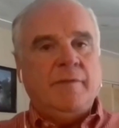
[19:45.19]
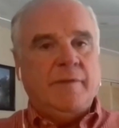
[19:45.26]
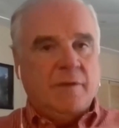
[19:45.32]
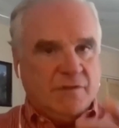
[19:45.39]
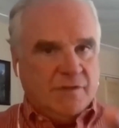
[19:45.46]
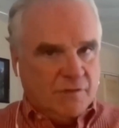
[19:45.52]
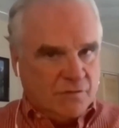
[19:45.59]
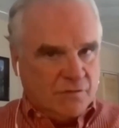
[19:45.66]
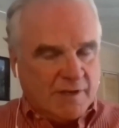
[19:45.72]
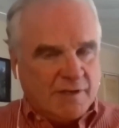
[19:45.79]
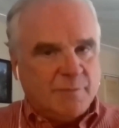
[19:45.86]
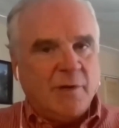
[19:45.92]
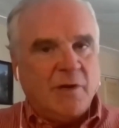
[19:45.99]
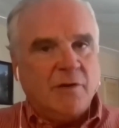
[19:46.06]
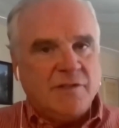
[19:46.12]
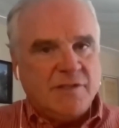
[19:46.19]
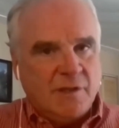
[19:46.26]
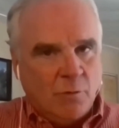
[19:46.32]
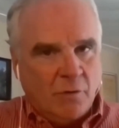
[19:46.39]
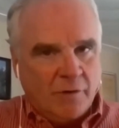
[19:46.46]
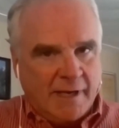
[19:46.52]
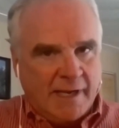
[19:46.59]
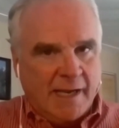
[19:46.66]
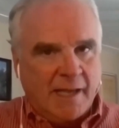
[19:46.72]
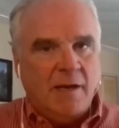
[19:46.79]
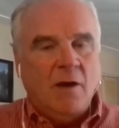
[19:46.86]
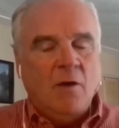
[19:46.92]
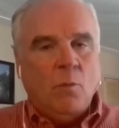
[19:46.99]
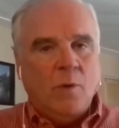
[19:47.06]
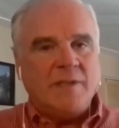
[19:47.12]
there's this transparency word
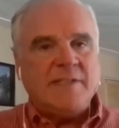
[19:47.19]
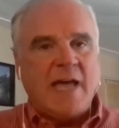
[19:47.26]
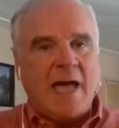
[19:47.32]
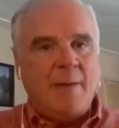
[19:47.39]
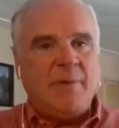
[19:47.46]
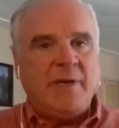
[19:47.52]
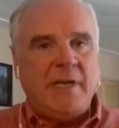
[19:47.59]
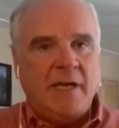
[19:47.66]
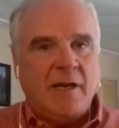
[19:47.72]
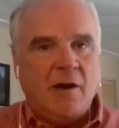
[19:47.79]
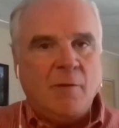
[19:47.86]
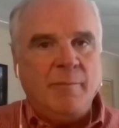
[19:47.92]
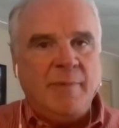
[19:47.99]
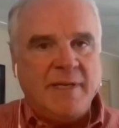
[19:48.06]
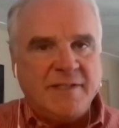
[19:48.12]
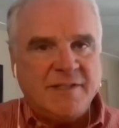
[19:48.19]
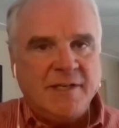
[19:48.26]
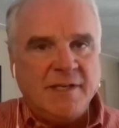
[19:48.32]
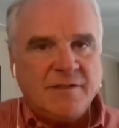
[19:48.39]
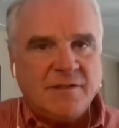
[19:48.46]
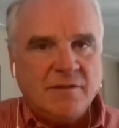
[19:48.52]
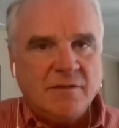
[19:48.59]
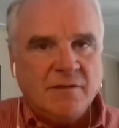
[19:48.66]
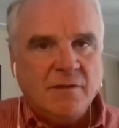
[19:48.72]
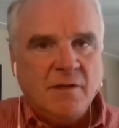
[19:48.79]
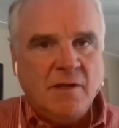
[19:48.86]
again, what's happening in our business.